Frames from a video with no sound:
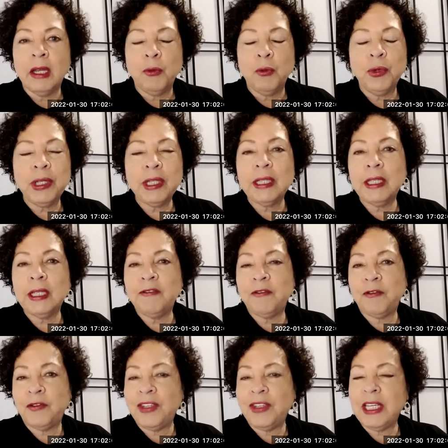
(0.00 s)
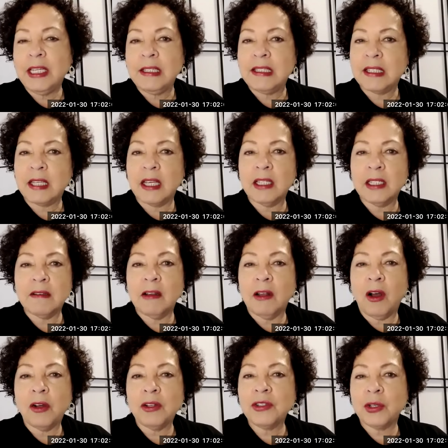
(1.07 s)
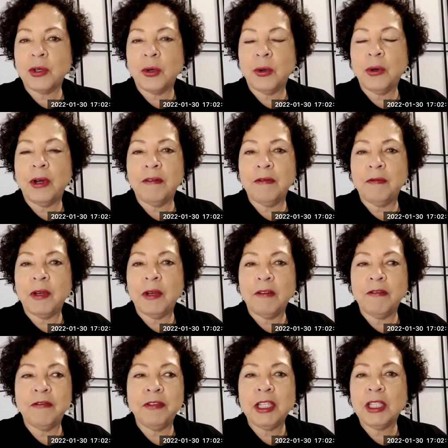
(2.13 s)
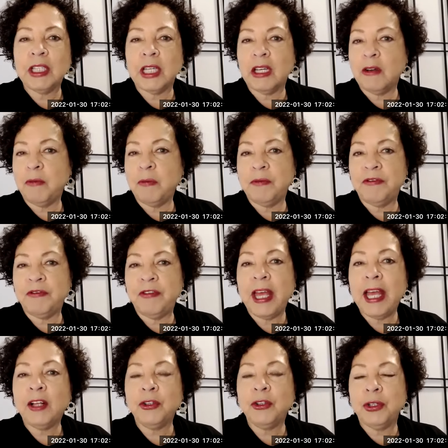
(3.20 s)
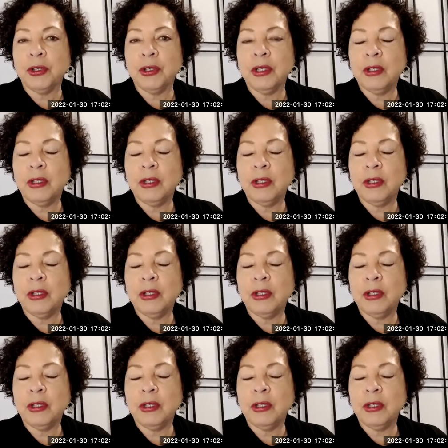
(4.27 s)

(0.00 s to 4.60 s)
really feeds also a feeling of failure,